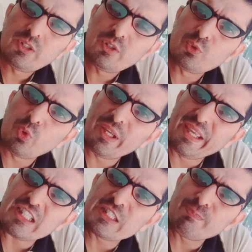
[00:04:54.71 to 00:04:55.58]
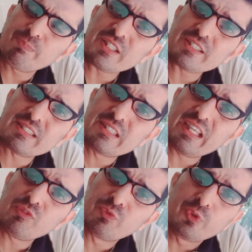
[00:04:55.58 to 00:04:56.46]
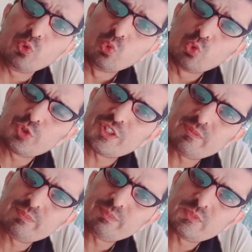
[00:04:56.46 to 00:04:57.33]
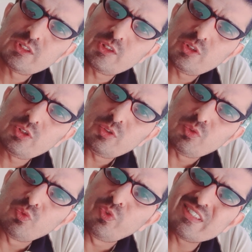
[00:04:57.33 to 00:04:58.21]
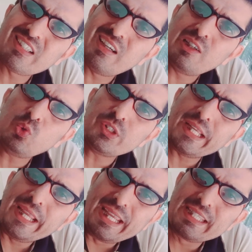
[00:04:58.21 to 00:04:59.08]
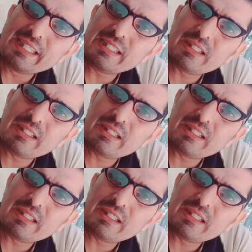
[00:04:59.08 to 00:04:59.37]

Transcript: to express their views without any